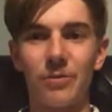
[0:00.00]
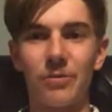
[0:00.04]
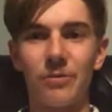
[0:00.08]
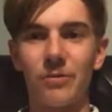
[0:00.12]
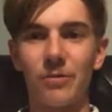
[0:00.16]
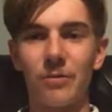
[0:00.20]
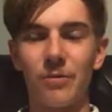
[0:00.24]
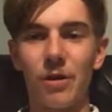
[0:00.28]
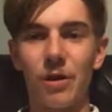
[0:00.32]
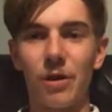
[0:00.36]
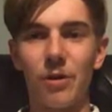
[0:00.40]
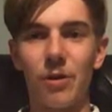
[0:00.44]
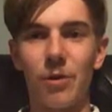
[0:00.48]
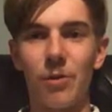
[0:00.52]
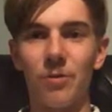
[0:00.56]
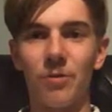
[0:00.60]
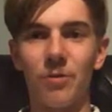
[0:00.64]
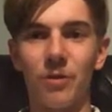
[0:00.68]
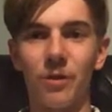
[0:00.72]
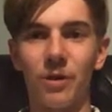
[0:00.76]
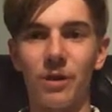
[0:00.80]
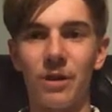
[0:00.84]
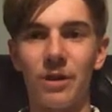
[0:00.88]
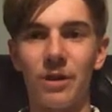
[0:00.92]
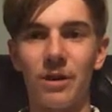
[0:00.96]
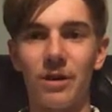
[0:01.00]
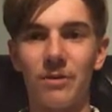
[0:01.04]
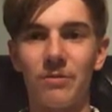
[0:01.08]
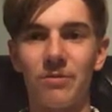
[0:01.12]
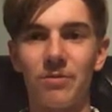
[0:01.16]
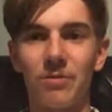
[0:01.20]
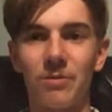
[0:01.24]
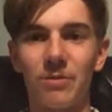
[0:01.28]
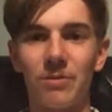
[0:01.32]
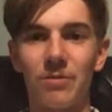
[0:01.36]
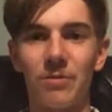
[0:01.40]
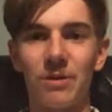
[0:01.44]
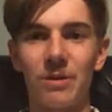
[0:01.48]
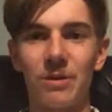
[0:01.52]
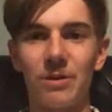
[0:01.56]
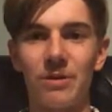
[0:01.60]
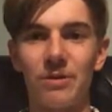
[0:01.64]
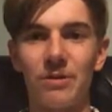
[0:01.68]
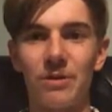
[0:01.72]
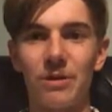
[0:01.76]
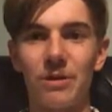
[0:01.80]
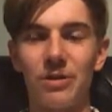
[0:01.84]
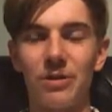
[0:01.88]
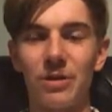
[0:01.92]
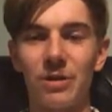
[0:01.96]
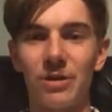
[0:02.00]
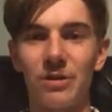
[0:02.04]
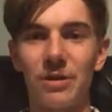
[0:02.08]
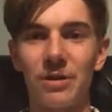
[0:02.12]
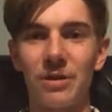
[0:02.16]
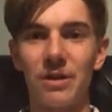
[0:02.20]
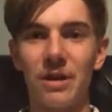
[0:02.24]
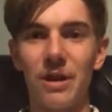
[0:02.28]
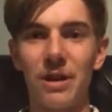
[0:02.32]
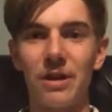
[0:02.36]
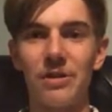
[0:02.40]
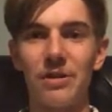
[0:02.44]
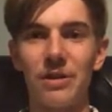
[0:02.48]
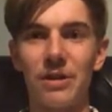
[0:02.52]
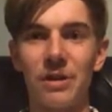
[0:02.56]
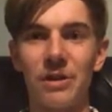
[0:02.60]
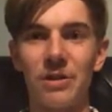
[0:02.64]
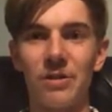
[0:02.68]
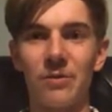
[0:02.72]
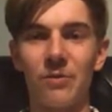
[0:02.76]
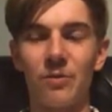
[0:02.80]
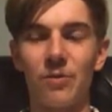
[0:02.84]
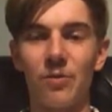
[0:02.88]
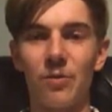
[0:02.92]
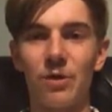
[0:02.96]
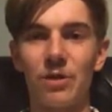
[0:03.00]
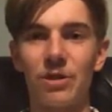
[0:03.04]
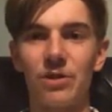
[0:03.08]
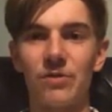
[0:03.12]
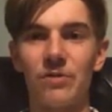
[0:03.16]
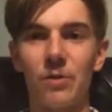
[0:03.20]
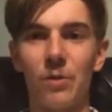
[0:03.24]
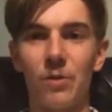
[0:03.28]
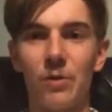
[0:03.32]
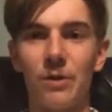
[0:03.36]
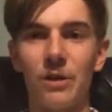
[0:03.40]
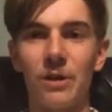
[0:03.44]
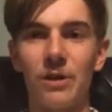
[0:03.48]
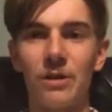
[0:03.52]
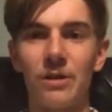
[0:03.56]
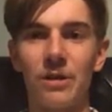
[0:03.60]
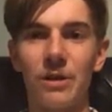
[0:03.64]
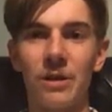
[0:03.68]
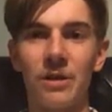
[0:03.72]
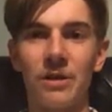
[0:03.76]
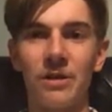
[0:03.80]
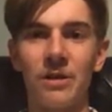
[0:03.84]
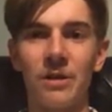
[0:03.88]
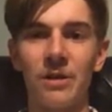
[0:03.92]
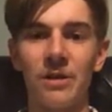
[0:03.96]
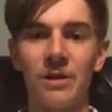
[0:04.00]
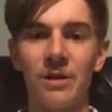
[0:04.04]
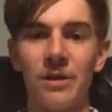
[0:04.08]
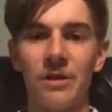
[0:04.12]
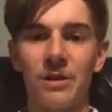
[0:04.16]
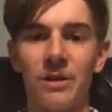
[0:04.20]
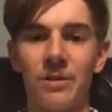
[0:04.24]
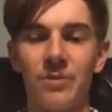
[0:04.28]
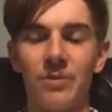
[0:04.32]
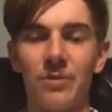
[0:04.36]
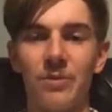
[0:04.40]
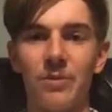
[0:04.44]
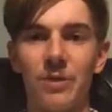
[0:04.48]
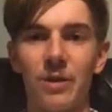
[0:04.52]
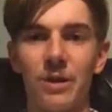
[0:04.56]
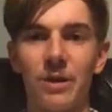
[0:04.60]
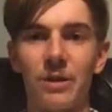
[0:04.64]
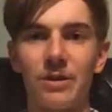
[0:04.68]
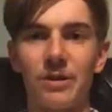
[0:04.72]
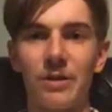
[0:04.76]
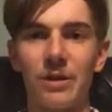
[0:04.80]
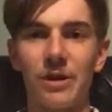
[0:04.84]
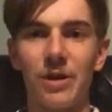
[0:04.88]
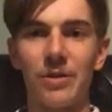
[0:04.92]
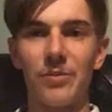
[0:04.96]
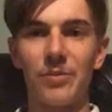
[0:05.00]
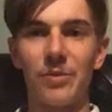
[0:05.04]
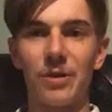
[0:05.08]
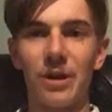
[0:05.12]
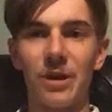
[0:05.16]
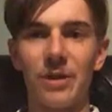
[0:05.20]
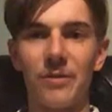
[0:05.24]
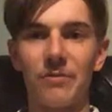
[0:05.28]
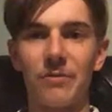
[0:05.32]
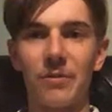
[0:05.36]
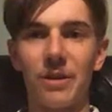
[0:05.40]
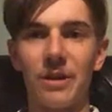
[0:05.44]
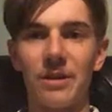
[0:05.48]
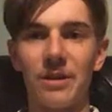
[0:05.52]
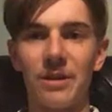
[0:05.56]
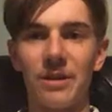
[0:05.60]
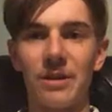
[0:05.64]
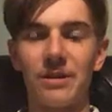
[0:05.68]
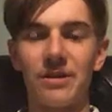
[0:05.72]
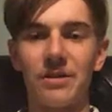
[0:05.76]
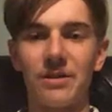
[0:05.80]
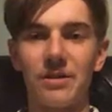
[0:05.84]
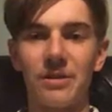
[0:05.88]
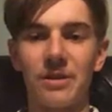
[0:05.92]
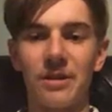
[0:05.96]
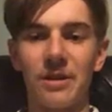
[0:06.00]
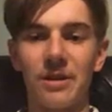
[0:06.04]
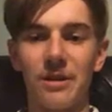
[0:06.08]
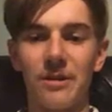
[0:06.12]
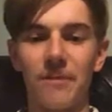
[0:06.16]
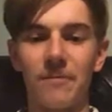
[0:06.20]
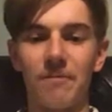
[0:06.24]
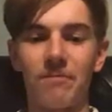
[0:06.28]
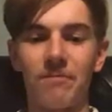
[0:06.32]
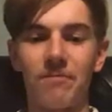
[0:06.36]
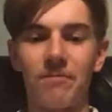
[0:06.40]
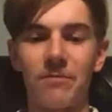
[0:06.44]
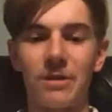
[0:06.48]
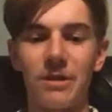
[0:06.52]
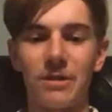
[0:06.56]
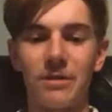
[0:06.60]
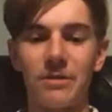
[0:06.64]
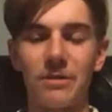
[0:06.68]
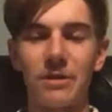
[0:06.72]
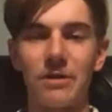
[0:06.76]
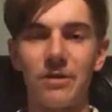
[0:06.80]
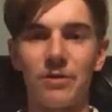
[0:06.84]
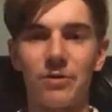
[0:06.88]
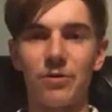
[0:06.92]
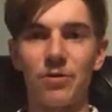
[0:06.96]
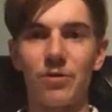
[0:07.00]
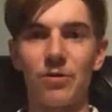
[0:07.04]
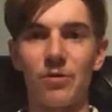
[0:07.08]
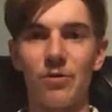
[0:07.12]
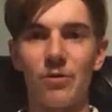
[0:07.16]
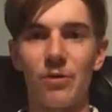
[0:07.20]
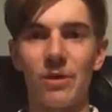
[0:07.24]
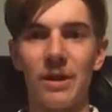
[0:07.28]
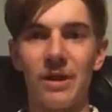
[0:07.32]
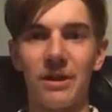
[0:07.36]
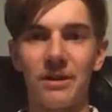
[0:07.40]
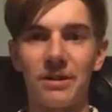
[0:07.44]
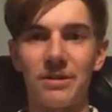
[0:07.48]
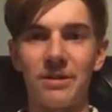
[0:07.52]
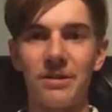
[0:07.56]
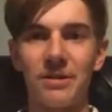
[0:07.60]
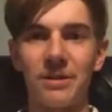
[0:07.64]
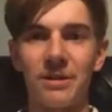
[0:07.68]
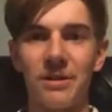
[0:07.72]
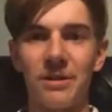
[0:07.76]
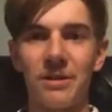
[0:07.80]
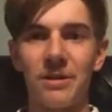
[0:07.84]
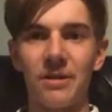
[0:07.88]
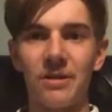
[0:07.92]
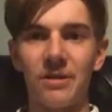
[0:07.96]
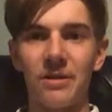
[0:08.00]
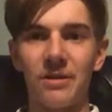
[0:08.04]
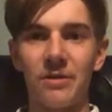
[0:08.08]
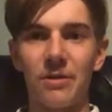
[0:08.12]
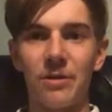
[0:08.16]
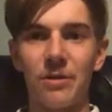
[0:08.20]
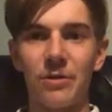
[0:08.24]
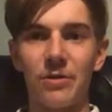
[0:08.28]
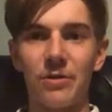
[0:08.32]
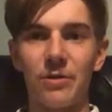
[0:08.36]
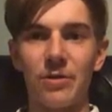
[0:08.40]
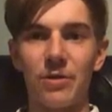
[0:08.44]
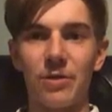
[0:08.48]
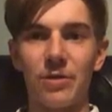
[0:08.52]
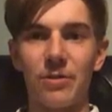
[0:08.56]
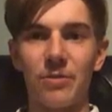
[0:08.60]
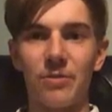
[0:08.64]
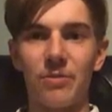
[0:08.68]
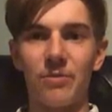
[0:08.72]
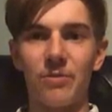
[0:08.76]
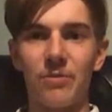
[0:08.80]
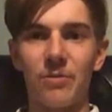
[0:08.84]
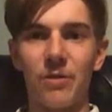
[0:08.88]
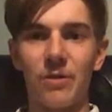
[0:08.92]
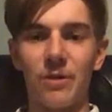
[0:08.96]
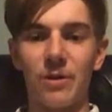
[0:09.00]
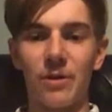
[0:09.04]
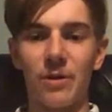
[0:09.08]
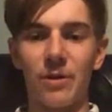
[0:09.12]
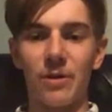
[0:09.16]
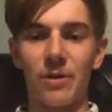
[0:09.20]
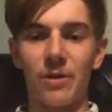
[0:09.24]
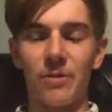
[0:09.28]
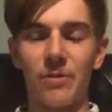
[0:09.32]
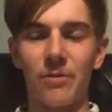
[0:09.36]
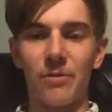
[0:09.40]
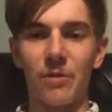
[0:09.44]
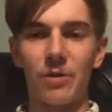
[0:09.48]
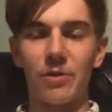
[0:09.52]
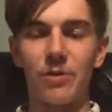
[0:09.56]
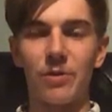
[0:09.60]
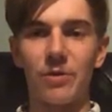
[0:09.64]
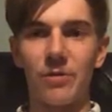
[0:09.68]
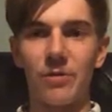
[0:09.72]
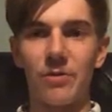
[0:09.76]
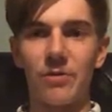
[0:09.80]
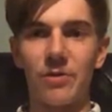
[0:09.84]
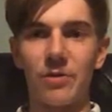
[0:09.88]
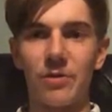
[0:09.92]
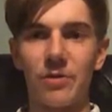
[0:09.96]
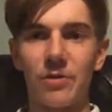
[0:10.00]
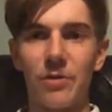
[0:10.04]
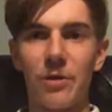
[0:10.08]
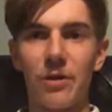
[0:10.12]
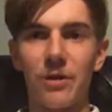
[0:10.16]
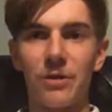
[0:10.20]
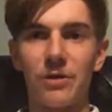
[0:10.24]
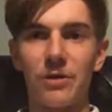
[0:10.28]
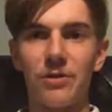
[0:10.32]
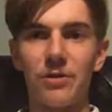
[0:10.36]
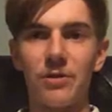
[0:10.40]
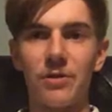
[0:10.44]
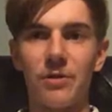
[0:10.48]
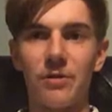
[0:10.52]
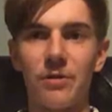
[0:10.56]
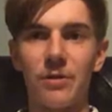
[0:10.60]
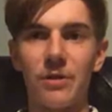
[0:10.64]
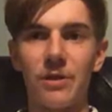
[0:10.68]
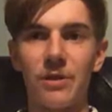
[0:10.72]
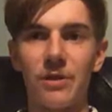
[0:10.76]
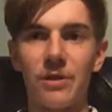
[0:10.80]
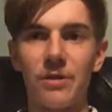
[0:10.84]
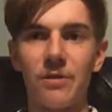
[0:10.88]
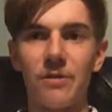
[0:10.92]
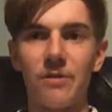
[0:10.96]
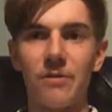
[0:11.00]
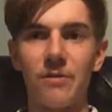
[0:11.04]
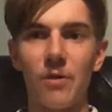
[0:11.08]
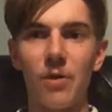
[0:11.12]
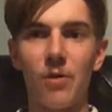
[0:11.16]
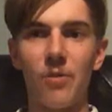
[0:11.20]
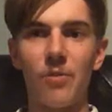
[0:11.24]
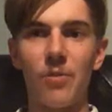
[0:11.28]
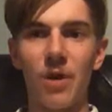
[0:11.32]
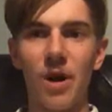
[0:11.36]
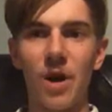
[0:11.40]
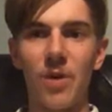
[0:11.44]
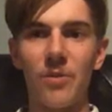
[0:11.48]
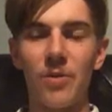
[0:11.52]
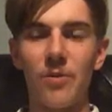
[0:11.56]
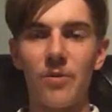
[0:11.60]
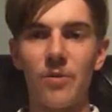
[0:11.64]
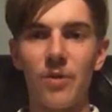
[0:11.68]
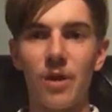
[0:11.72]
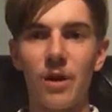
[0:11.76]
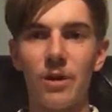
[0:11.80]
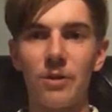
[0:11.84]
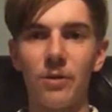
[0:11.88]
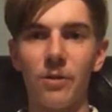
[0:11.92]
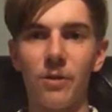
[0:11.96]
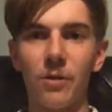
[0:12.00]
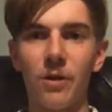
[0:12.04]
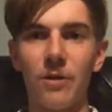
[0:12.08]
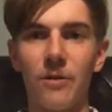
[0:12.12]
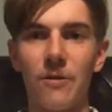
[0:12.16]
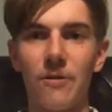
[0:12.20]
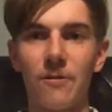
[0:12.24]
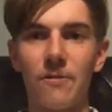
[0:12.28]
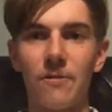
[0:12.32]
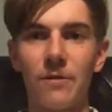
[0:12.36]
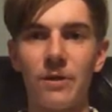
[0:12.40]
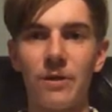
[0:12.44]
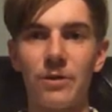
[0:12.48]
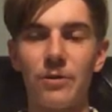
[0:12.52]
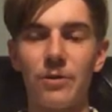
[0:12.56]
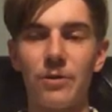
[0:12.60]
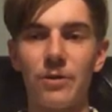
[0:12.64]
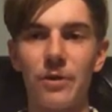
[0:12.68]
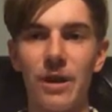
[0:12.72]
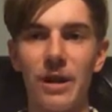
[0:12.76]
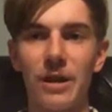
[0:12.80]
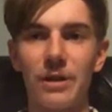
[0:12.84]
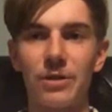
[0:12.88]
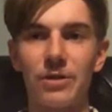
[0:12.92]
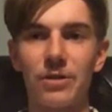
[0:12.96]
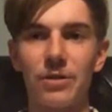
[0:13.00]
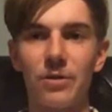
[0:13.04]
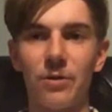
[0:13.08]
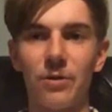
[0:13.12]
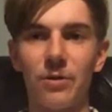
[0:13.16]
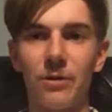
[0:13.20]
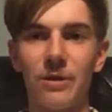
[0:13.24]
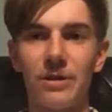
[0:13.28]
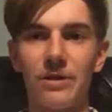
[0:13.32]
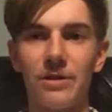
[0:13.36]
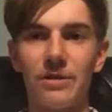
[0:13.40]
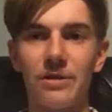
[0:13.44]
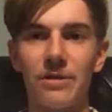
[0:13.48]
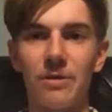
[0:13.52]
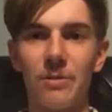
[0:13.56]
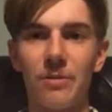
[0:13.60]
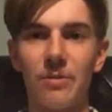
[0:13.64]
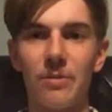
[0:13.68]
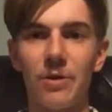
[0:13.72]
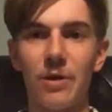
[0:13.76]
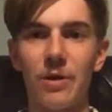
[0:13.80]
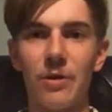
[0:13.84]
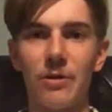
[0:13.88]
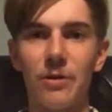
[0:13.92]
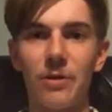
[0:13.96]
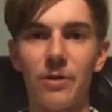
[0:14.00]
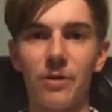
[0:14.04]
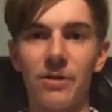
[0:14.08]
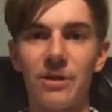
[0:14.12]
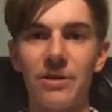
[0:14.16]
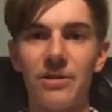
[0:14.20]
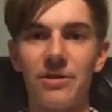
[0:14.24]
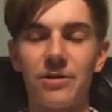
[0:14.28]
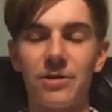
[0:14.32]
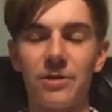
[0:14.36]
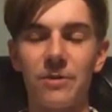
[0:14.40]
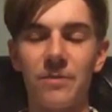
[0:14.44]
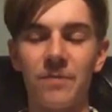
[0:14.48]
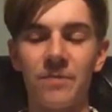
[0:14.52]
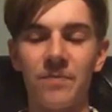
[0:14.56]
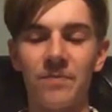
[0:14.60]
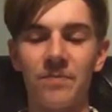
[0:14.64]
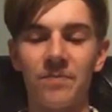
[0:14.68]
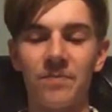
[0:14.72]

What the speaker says: Hopefully he's just engaging in wishful thinking, but I guess it's true that under a return to the Obama model of internationalist imperialism,